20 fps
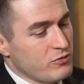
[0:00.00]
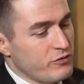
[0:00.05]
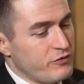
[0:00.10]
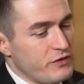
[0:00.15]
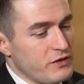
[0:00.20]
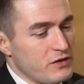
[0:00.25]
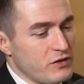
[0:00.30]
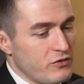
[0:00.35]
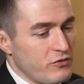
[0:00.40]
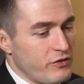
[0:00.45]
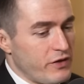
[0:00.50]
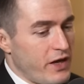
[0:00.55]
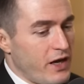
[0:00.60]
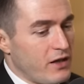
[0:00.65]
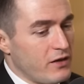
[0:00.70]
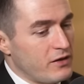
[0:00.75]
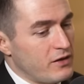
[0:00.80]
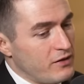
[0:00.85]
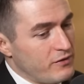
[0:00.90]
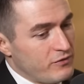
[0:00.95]
with physical
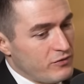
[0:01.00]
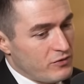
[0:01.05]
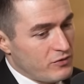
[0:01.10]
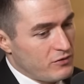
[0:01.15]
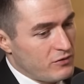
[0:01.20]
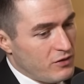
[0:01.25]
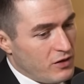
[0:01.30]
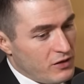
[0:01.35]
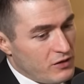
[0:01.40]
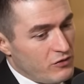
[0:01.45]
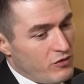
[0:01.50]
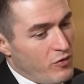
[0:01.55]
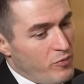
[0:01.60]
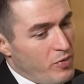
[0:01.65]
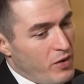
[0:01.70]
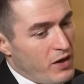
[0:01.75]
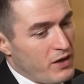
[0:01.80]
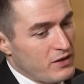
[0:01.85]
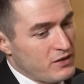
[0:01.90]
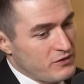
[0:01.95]
reality for on the
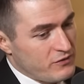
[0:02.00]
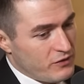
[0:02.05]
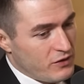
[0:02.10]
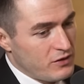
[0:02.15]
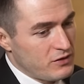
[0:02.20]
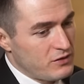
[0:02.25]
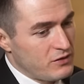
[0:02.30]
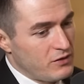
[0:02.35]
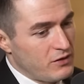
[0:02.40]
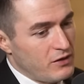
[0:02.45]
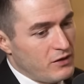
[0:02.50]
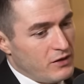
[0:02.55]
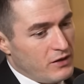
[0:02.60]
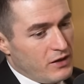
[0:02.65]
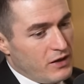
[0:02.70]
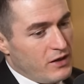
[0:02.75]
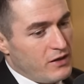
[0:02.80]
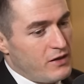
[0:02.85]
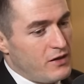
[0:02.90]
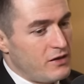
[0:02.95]
robotics front,
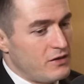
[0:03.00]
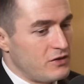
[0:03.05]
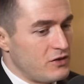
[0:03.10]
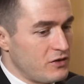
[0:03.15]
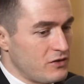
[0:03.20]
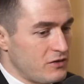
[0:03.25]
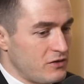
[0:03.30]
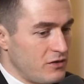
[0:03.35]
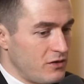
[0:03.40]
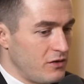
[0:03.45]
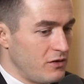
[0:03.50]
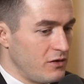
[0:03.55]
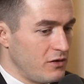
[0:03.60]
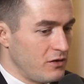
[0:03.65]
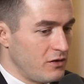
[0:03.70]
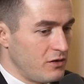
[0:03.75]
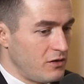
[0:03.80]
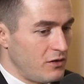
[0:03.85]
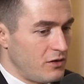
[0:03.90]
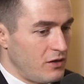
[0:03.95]
and then just
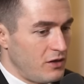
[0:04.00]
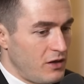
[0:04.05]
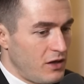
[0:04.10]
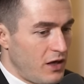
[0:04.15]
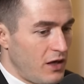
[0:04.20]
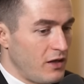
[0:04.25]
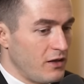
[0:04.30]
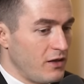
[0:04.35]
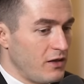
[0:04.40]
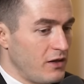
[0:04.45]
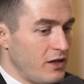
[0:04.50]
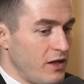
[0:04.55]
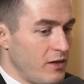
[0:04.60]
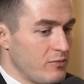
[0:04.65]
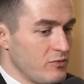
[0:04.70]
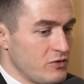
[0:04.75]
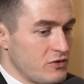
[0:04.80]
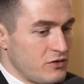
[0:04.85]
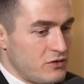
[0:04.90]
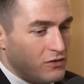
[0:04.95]
the
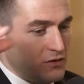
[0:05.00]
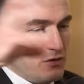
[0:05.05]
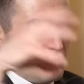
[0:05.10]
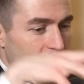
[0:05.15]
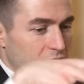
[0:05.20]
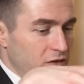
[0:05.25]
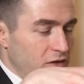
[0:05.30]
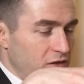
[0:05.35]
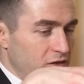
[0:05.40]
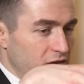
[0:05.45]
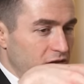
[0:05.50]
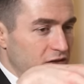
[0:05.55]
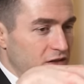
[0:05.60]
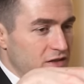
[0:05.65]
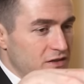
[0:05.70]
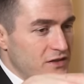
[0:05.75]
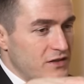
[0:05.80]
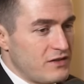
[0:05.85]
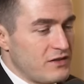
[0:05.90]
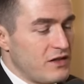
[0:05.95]
LLMs are the thing
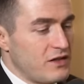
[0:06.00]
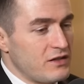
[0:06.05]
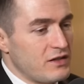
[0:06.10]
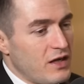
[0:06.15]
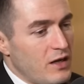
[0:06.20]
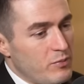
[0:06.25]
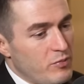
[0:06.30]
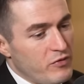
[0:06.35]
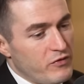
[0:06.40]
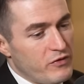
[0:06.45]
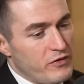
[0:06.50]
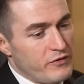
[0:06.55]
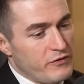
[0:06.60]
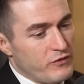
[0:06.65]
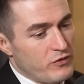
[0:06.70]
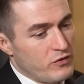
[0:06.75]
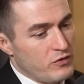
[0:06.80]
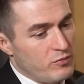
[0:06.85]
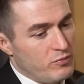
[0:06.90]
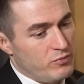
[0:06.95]
that sits on top of it
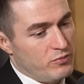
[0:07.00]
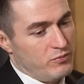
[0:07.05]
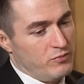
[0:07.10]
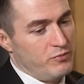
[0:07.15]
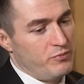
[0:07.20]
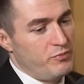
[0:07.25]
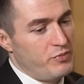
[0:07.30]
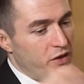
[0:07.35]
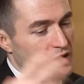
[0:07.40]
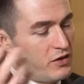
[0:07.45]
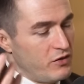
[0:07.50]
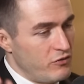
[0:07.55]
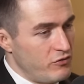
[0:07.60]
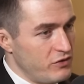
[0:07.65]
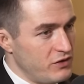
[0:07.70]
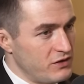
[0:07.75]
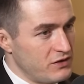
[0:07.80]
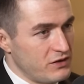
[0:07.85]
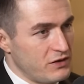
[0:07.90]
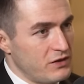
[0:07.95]
for the bigger
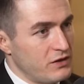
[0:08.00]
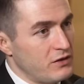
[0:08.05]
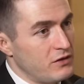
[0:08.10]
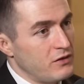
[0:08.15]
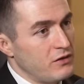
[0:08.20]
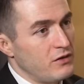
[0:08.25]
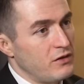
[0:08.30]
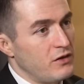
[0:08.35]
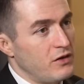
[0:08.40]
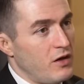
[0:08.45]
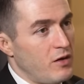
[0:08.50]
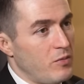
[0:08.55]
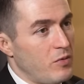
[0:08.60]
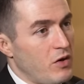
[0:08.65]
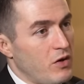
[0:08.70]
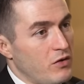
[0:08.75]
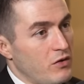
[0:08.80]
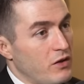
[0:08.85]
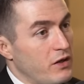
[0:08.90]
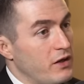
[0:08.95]
reasoning
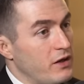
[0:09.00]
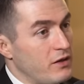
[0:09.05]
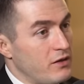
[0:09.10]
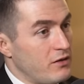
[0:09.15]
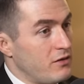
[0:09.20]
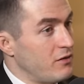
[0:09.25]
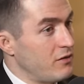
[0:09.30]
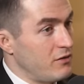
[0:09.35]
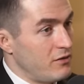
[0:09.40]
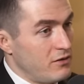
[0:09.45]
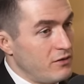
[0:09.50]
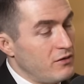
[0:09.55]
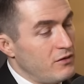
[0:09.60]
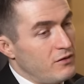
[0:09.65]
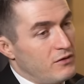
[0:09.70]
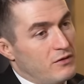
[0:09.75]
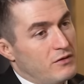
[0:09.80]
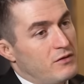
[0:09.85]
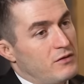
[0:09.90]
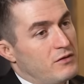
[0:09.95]
about like
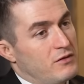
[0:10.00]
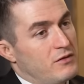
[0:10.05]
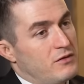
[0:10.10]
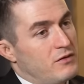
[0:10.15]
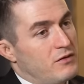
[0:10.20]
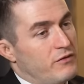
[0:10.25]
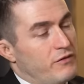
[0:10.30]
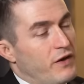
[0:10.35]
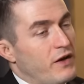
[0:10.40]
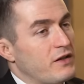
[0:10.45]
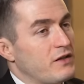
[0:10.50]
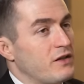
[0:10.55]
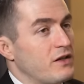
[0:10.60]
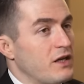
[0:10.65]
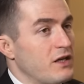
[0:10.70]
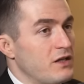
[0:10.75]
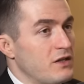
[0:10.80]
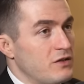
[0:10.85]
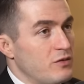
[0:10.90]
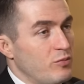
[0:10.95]
the fact that
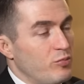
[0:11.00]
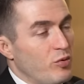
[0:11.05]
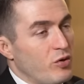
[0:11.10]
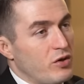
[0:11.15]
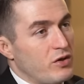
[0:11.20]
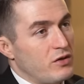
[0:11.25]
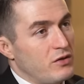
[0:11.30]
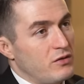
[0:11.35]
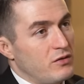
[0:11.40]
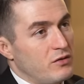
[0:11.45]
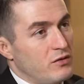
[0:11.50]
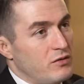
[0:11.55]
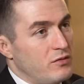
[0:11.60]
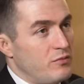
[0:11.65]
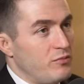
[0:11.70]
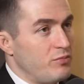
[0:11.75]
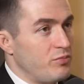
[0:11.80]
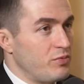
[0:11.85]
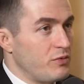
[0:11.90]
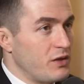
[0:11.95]
I need to book
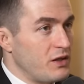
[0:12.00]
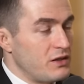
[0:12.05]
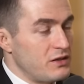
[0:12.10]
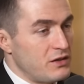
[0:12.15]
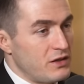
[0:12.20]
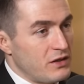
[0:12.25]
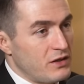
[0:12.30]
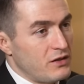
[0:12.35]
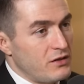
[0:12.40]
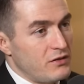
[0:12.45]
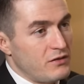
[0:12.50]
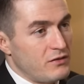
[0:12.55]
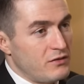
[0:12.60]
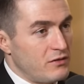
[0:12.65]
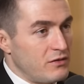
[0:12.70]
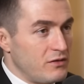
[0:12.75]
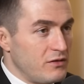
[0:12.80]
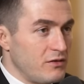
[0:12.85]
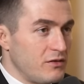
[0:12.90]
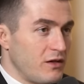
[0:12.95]
a plane ticket
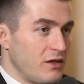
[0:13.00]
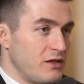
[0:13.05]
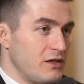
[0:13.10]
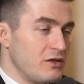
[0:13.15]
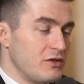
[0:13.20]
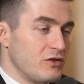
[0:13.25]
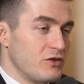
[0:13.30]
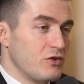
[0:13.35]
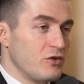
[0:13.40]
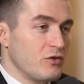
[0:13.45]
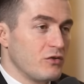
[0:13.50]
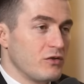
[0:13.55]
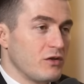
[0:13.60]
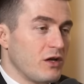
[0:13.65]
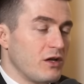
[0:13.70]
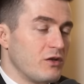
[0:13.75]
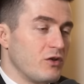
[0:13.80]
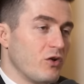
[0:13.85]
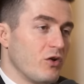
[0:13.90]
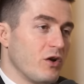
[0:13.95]
and I need to know
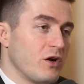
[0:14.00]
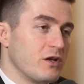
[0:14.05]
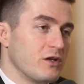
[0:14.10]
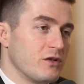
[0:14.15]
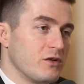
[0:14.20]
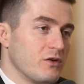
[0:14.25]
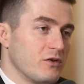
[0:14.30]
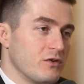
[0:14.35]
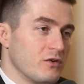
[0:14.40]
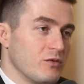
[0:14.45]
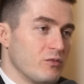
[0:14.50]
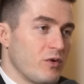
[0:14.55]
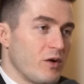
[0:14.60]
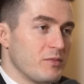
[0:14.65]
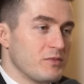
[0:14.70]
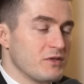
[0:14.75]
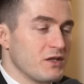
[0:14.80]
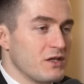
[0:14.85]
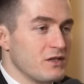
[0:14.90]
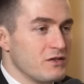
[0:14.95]
I know how to go to the
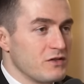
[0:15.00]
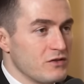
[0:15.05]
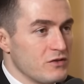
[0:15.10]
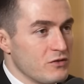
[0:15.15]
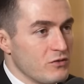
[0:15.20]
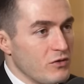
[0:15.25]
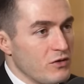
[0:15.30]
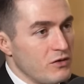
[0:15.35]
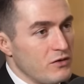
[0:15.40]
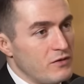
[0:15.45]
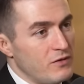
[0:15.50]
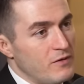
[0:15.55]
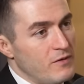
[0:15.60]
websites and so on.